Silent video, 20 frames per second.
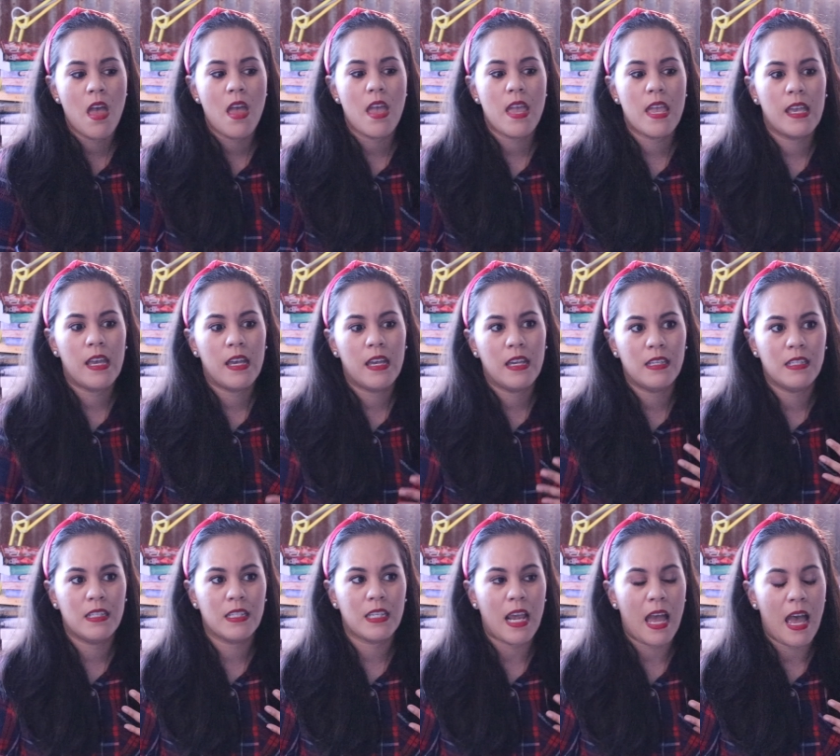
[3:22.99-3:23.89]

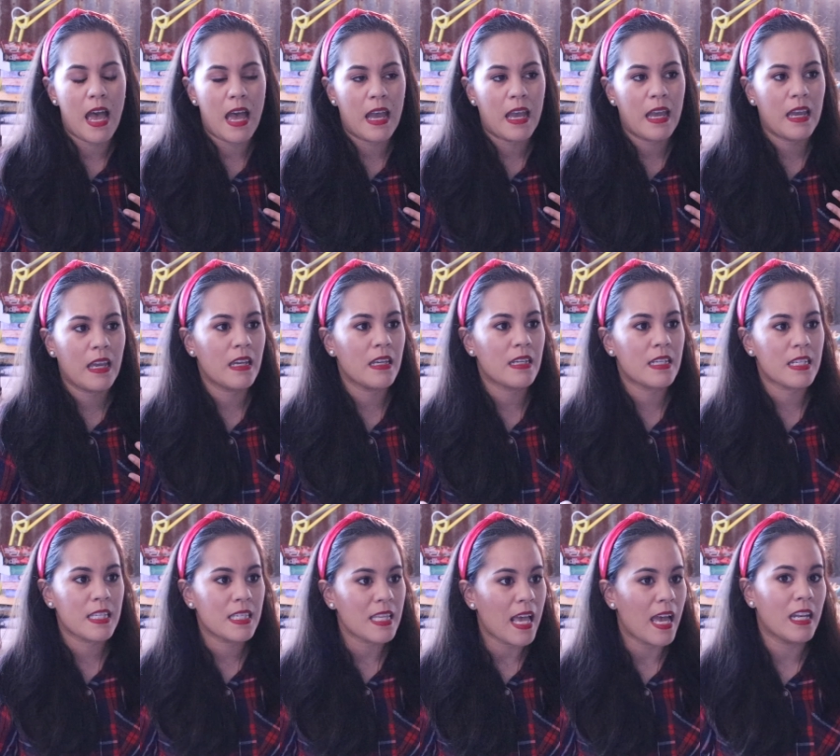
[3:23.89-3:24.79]
And I
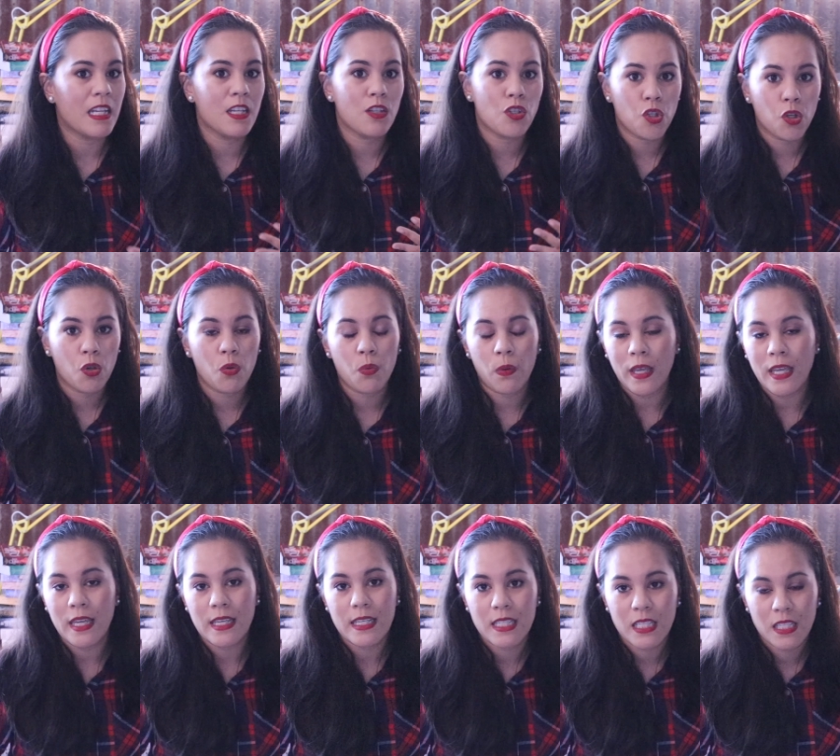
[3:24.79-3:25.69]
decided to
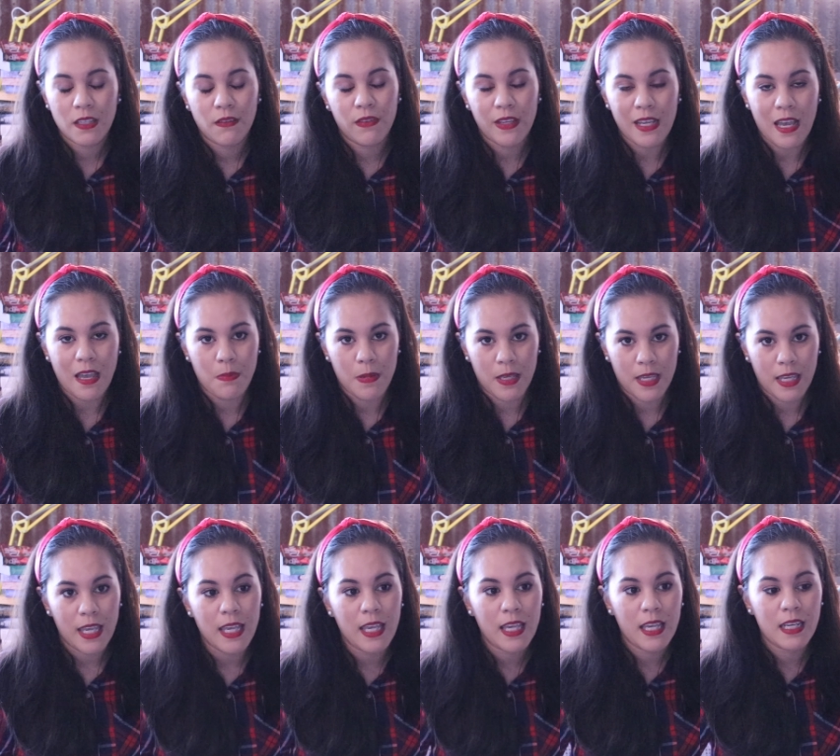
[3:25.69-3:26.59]
quit
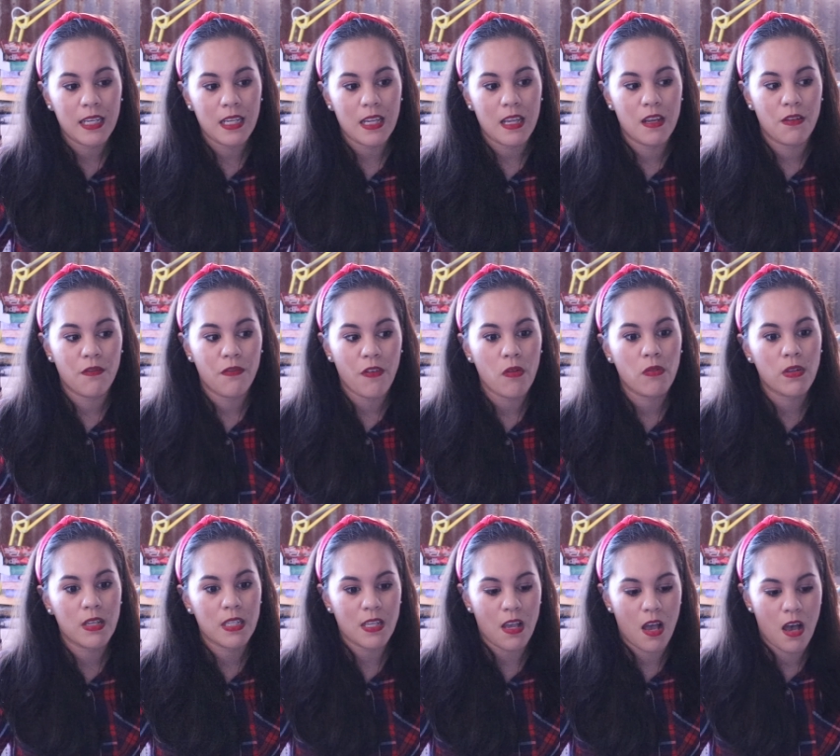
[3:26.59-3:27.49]
VIPKID and
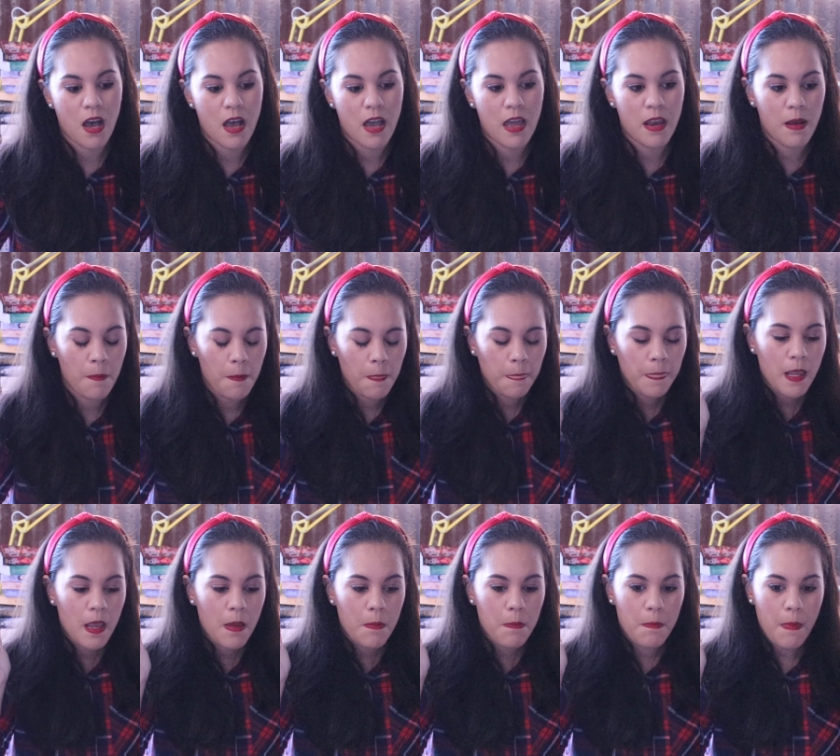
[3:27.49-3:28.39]
focus on
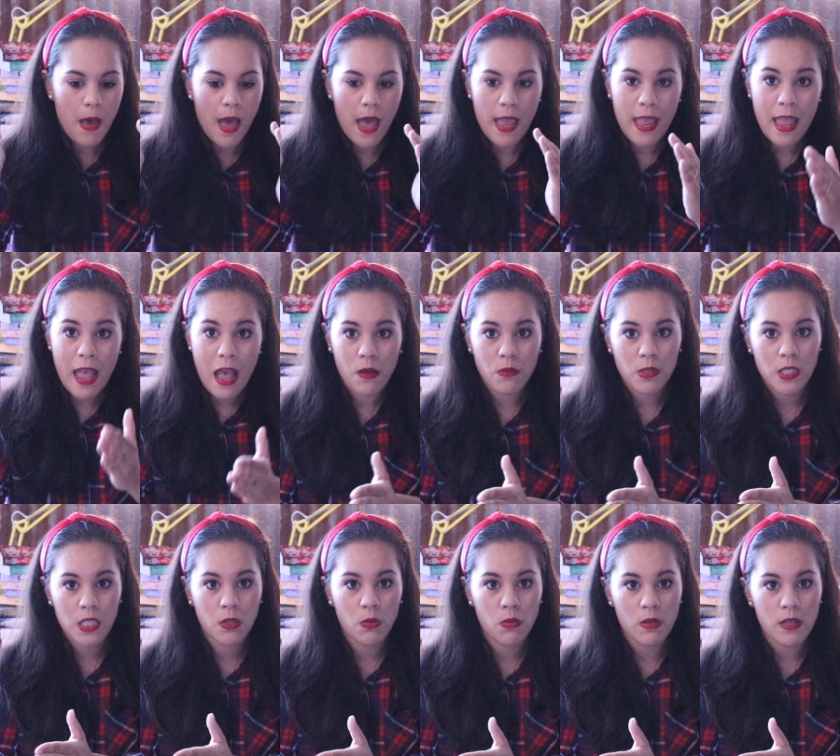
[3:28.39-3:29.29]
my
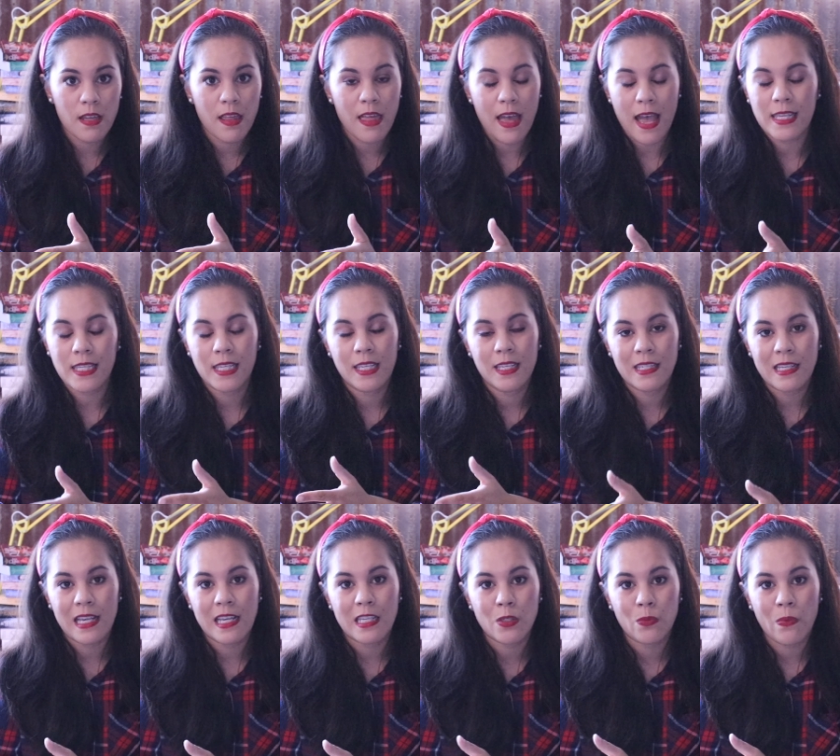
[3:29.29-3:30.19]
OutSchool classes
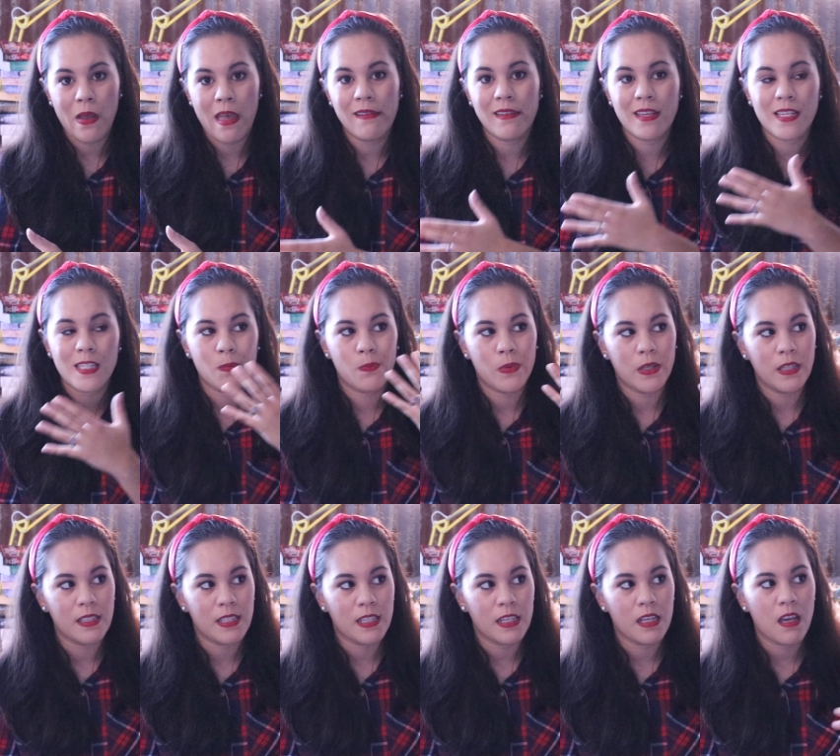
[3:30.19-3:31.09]
as well as
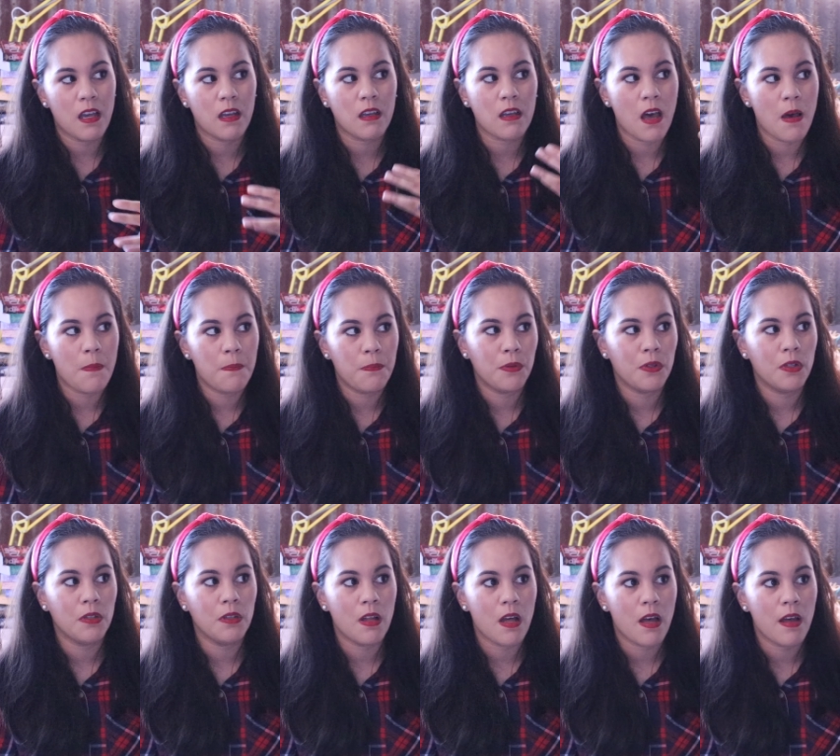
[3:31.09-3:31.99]
building a
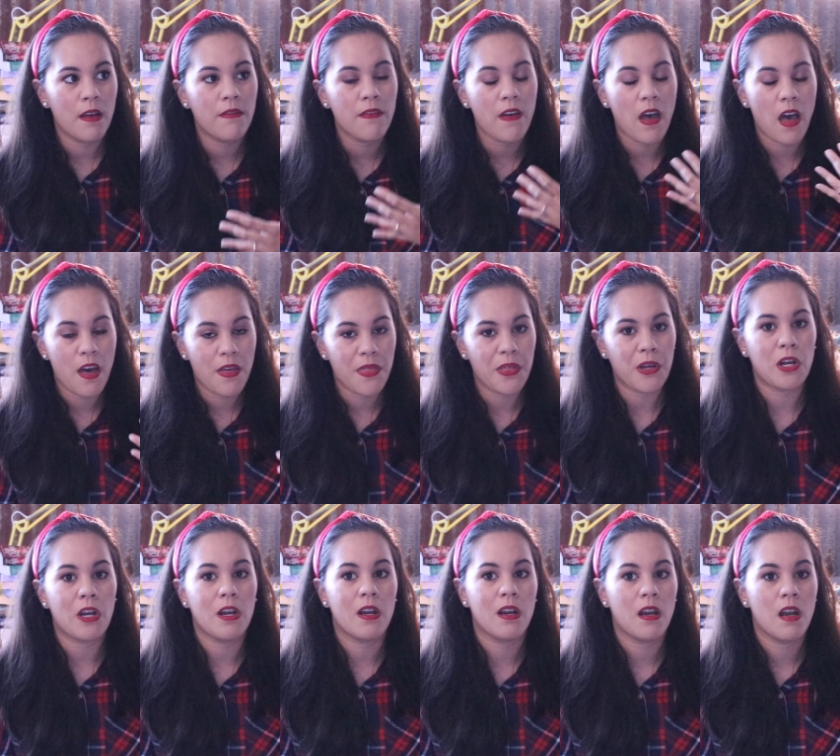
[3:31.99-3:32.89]
couple of
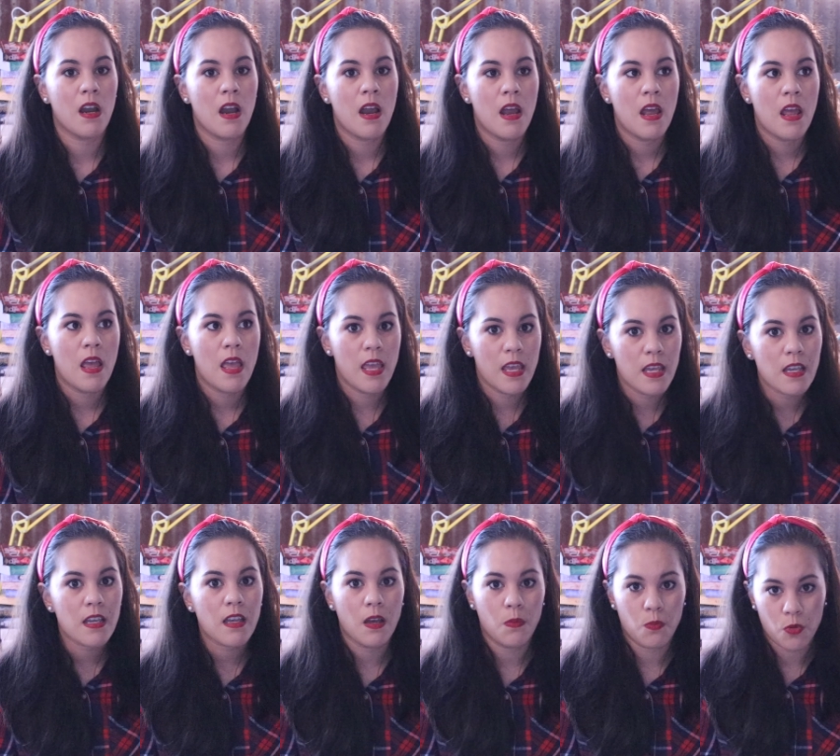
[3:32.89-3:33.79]
other
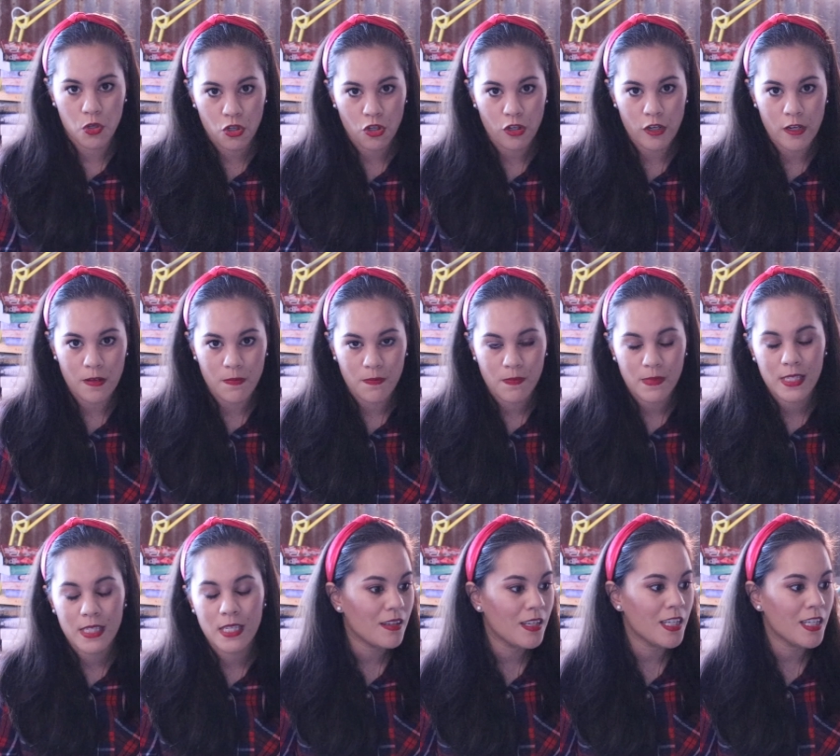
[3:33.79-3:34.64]
income streams.